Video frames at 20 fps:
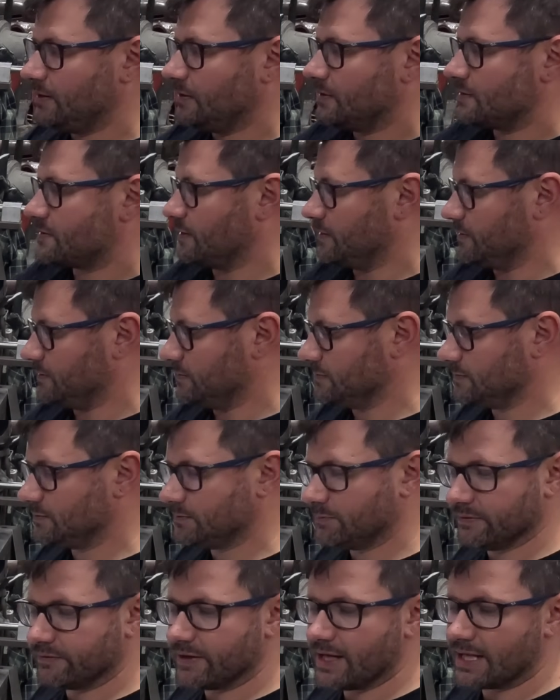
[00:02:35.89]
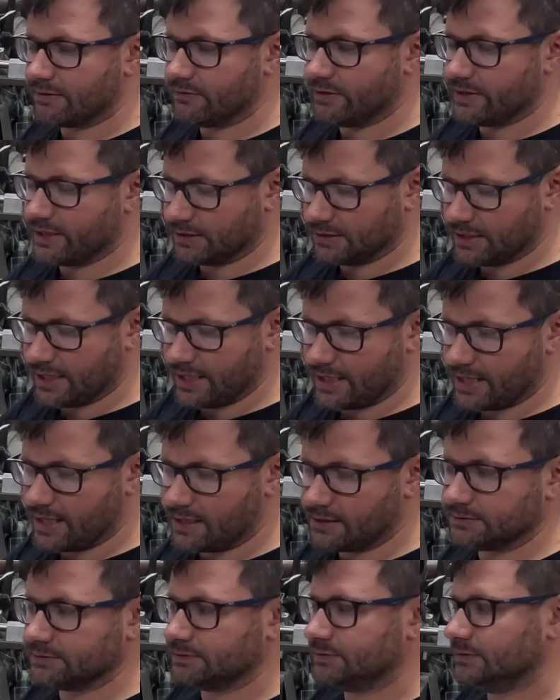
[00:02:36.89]
So we've got everything laid
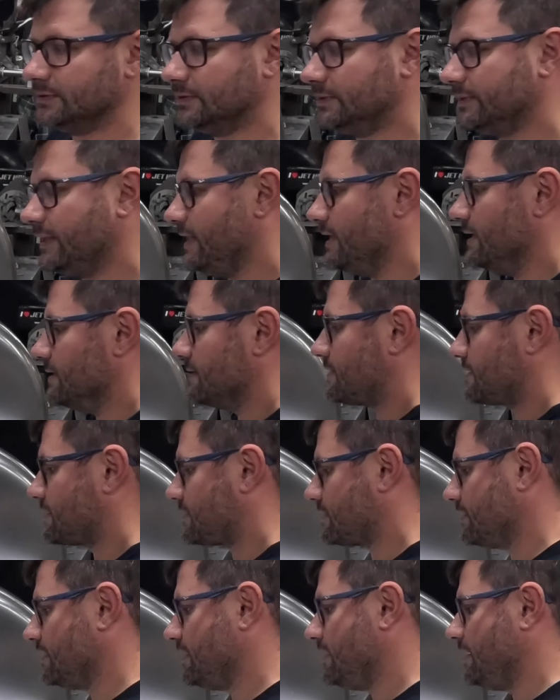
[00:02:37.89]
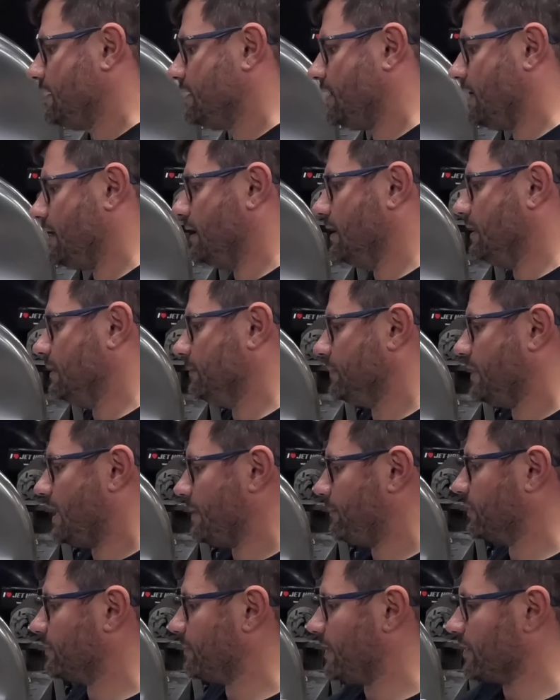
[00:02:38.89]
out. It's, um, I
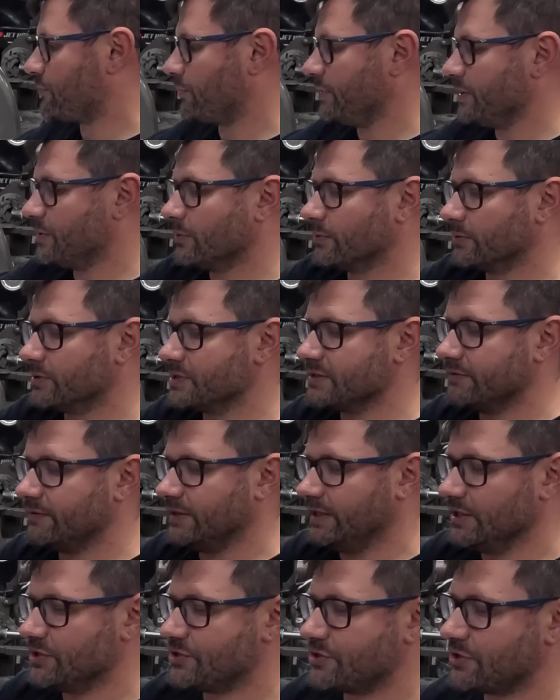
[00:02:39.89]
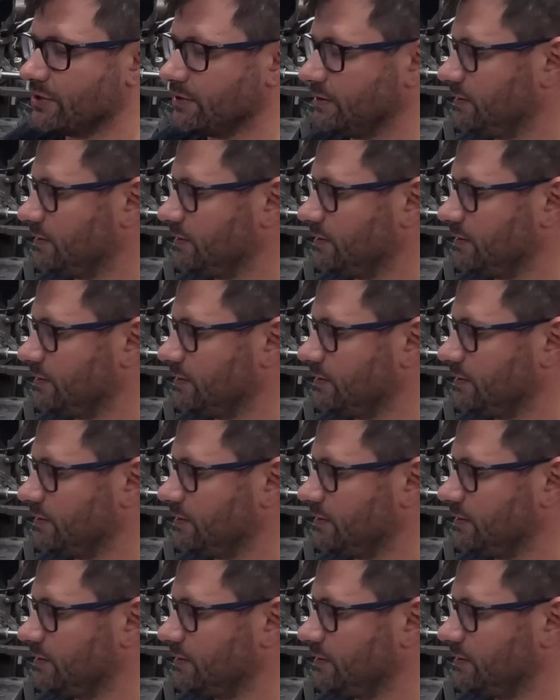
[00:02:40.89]
put about three quarters of an inch